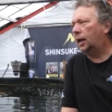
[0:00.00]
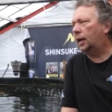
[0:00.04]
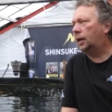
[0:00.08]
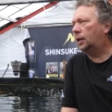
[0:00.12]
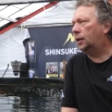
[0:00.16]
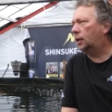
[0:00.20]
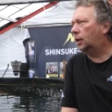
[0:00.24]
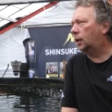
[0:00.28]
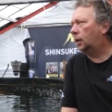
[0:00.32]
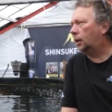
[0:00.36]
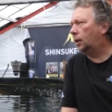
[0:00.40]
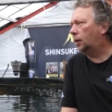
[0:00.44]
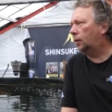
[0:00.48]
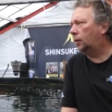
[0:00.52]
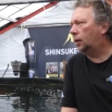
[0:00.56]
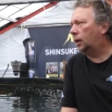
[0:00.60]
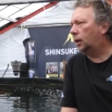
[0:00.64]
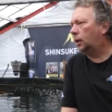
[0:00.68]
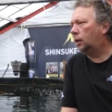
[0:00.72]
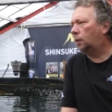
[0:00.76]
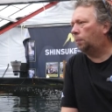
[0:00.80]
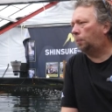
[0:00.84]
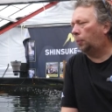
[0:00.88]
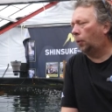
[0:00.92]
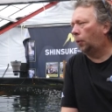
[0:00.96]
in the,
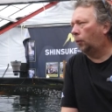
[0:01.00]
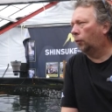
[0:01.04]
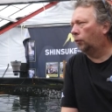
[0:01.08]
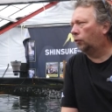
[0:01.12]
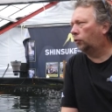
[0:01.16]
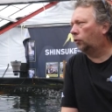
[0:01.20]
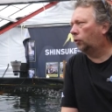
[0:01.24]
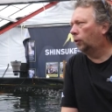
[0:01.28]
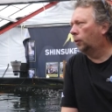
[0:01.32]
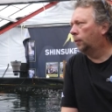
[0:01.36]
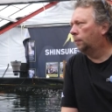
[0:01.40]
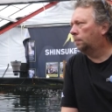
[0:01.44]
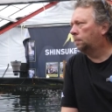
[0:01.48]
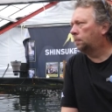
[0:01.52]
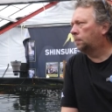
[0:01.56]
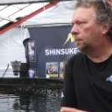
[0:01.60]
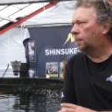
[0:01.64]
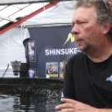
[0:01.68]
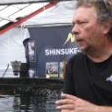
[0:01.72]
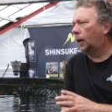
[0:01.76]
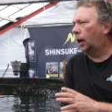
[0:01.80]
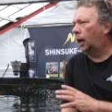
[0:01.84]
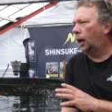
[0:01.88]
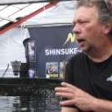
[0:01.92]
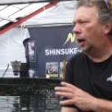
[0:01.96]
in the pond.
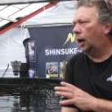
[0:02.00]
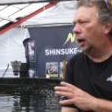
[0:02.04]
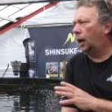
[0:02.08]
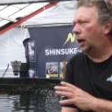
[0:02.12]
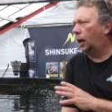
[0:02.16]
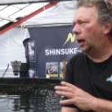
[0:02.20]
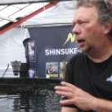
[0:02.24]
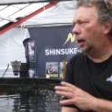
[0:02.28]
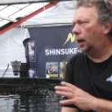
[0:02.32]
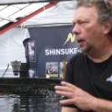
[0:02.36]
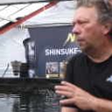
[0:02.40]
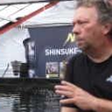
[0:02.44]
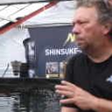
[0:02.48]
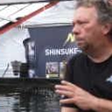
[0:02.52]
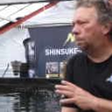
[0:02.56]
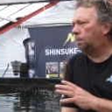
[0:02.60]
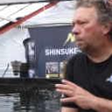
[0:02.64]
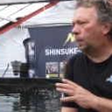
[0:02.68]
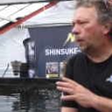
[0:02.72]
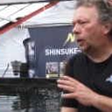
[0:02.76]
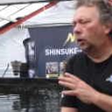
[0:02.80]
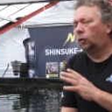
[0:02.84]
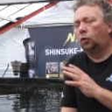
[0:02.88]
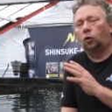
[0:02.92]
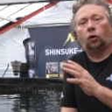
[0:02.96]
Uh,
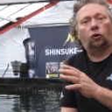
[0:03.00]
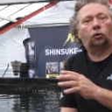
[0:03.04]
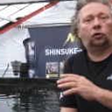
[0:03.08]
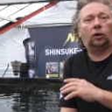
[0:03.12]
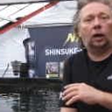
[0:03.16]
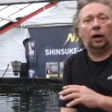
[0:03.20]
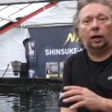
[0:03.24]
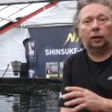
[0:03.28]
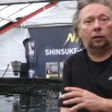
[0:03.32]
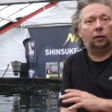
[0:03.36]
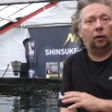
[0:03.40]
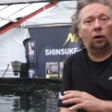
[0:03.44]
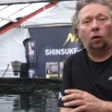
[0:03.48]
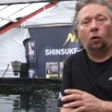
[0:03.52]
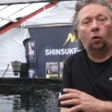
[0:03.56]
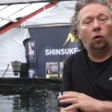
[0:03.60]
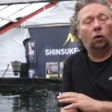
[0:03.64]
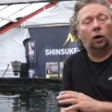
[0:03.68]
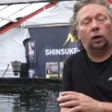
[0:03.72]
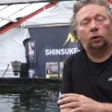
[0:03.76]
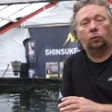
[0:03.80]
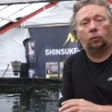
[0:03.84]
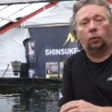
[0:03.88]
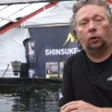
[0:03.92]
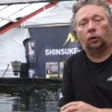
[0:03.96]
not at
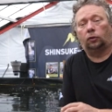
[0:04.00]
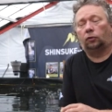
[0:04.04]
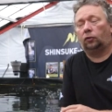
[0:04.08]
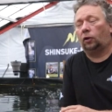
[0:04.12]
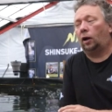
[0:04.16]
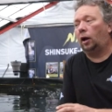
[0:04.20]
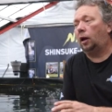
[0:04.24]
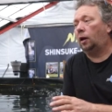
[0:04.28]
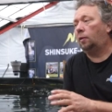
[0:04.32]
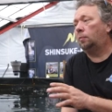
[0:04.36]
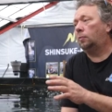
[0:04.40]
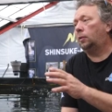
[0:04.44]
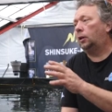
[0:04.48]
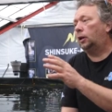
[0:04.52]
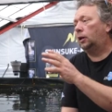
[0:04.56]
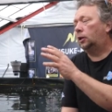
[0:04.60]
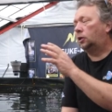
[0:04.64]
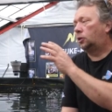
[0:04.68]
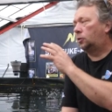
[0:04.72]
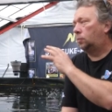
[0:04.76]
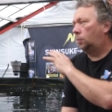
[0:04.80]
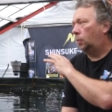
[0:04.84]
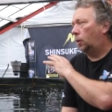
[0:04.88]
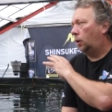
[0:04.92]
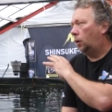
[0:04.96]
all at one time.
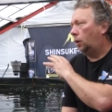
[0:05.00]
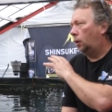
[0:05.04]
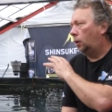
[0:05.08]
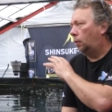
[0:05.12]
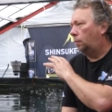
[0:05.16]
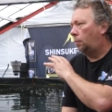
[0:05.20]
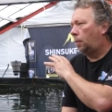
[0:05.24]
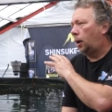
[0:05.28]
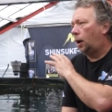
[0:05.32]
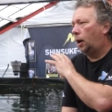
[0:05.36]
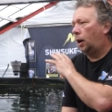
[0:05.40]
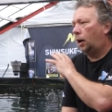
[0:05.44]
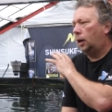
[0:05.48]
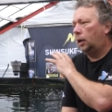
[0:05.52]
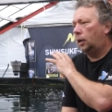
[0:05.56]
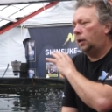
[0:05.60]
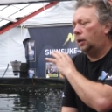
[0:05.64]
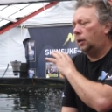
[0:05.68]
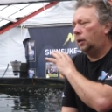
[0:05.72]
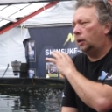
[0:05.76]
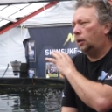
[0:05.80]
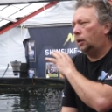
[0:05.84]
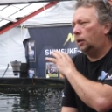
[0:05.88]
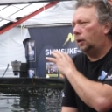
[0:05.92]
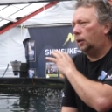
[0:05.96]
It's uh, by
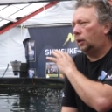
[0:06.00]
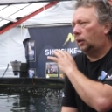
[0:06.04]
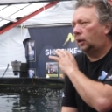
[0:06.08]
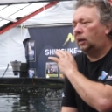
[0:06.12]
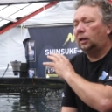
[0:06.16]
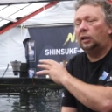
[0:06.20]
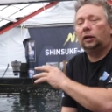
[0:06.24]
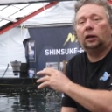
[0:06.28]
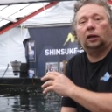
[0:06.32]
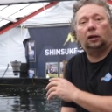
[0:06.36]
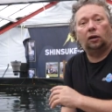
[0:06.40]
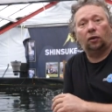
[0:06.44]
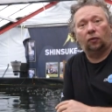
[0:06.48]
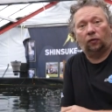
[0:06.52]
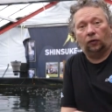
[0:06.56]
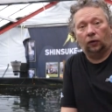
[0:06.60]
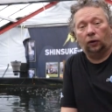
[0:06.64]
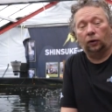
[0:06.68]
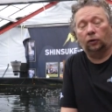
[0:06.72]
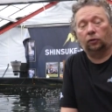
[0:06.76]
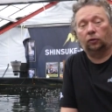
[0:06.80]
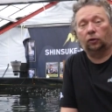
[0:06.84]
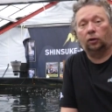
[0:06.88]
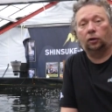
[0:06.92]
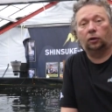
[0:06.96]
uh, cleaning the
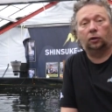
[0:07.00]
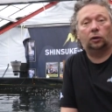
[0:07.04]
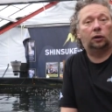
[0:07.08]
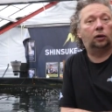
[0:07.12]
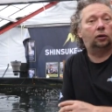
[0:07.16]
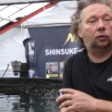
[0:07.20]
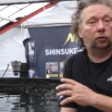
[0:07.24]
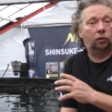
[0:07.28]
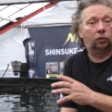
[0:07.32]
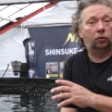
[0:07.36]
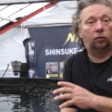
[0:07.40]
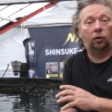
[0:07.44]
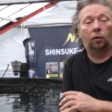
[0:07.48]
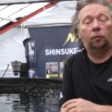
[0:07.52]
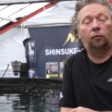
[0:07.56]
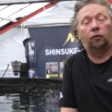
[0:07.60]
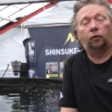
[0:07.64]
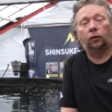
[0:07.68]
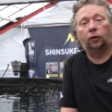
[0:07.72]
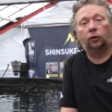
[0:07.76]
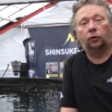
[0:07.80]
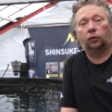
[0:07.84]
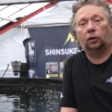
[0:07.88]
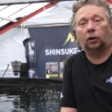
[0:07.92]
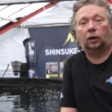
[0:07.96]
filter. The, the, drum
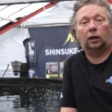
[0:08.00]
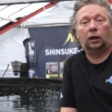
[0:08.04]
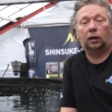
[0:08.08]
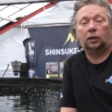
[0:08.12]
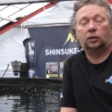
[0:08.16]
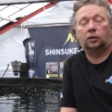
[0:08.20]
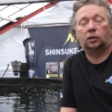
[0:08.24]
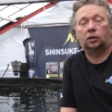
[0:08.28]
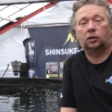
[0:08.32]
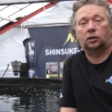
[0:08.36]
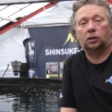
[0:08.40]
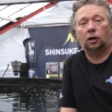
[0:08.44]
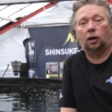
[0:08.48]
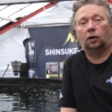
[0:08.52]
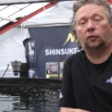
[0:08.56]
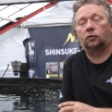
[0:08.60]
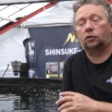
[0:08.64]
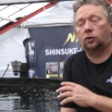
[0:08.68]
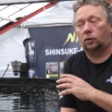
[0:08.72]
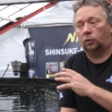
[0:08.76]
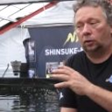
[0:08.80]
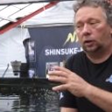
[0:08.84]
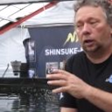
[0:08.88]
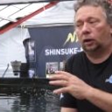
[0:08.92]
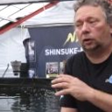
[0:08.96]
filter cleans itself,
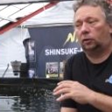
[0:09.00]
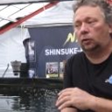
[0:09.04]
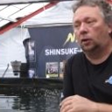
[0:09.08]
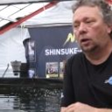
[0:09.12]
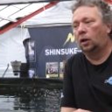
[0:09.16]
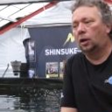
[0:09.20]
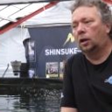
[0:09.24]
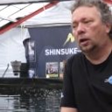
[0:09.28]
so that